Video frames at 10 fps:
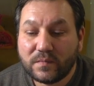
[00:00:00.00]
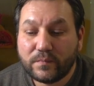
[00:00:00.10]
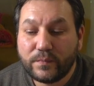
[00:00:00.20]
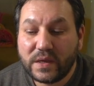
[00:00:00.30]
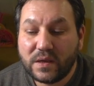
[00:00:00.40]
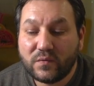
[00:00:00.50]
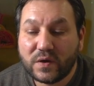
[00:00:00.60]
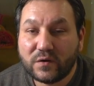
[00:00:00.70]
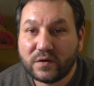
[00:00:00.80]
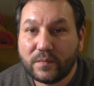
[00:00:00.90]
B.
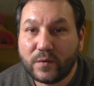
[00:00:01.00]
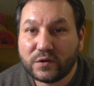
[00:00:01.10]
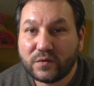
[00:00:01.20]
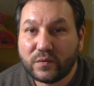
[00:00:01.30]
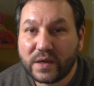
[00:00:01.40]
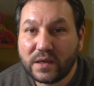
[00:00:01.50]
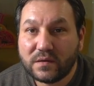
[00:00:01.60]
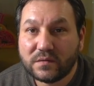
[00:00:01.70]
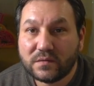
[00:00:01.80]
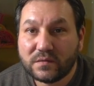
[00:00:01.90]
When on a motorway.
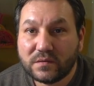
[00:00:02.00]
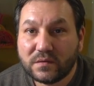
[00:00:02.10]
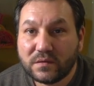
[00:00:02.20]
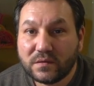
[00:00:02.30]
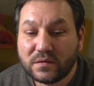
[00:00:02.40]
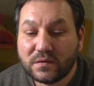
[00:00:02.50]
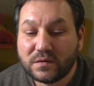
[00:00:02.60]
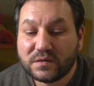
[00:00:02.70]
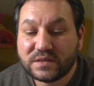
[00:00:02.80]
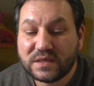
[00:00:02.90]

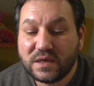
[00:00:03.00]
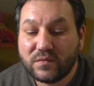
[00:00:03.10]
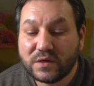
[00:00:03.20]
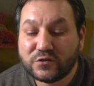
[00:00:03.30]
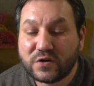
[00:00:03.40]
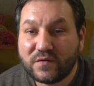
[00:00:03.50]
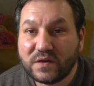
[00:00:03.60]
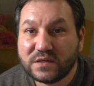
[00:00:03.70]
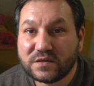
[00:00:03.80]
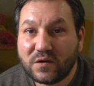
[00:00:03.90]
C. When
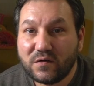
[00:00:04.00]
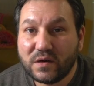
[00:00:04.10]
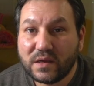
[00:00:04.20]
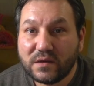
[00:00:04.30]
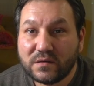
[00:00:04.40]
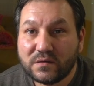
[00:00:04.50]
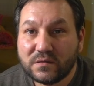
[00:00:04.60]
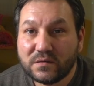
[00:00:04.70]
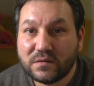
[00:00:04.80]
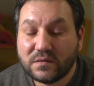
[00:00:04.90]
traveling slowly.
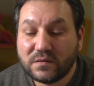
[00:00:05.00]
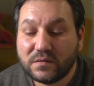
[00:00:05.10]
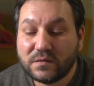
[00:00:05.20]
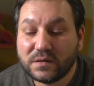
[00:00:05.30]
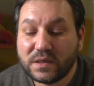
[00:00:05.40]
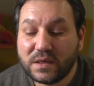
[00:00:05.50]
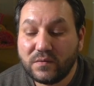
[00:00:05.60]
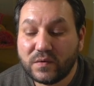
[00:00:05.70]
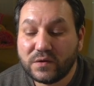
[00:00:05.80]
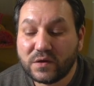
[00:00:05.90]
Or D.
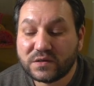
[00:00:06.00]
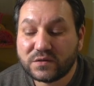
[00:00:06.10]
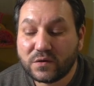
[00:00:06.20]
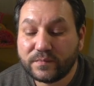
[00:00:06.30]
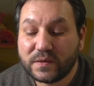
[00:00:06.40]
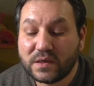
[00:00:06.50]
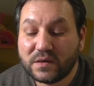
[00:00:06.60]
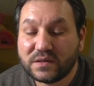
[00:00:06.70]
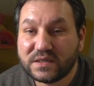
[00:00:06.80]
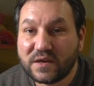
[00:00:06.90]
When you are stopped in
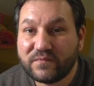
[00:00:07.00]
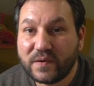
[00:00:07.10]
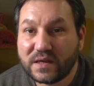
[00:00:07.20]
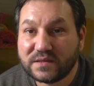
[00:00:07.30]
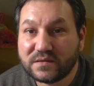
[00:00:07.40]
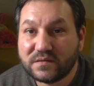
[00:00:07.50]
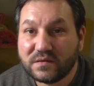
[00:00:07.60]
a safe place.